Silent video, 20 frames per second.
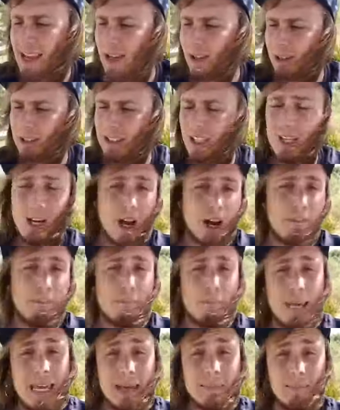Because a lot
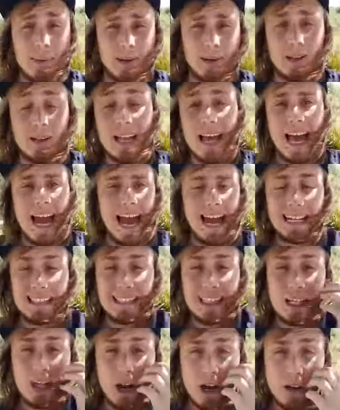of people has
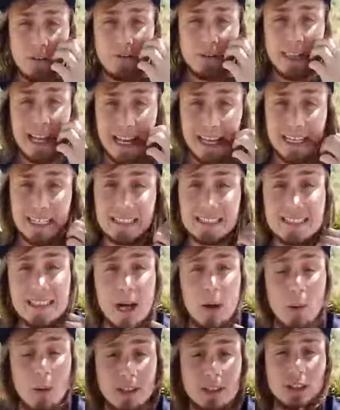a lot of things
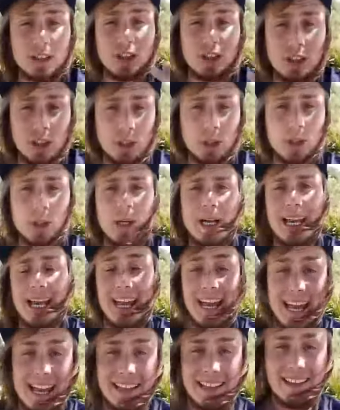they want to do
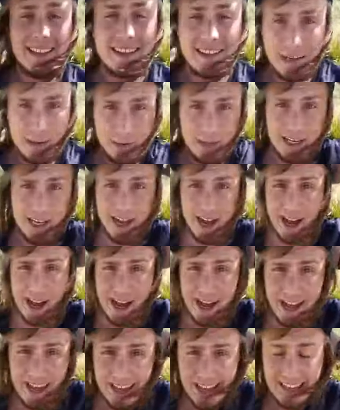in the new year.
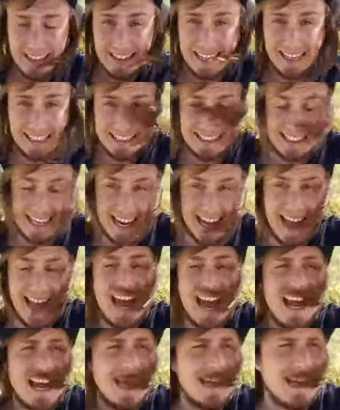They say, hey,
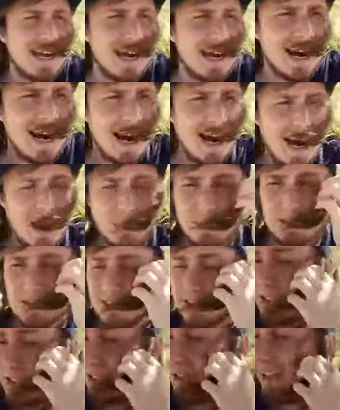I want
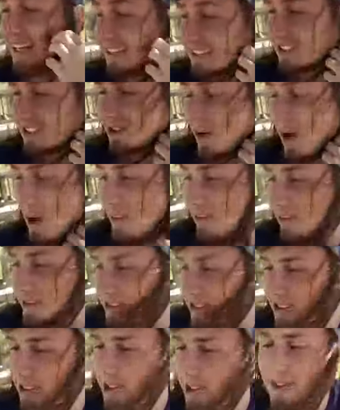to do this, or I
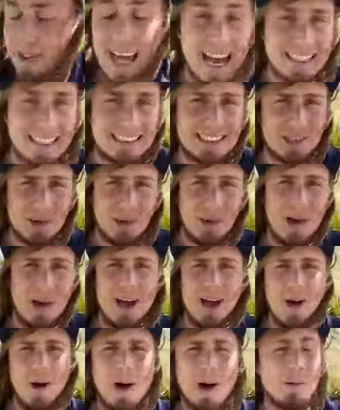want to do that,
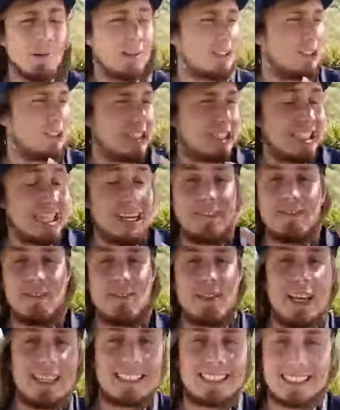or I want to achieve
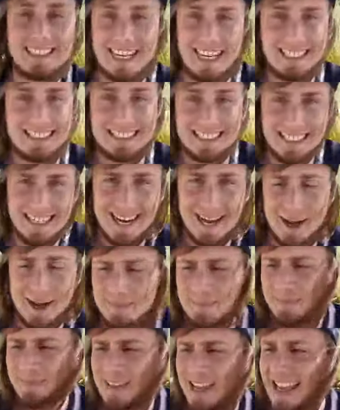this next year.
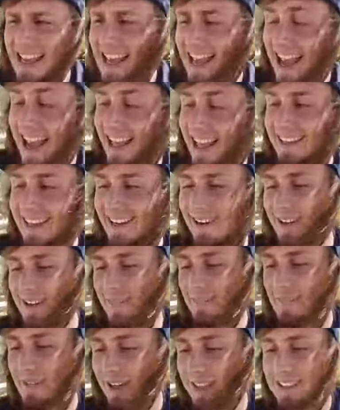And then on
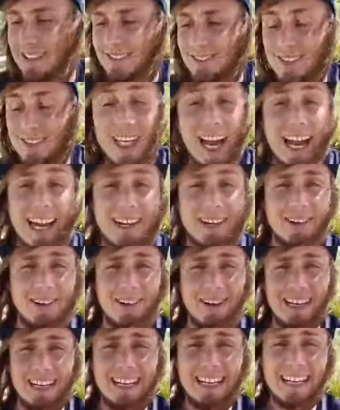the 1st of
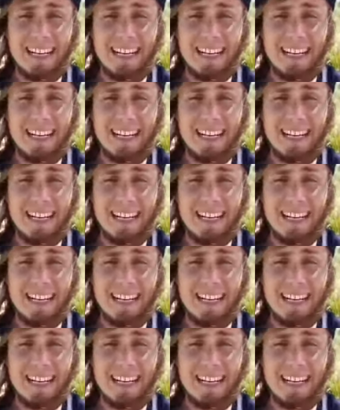January,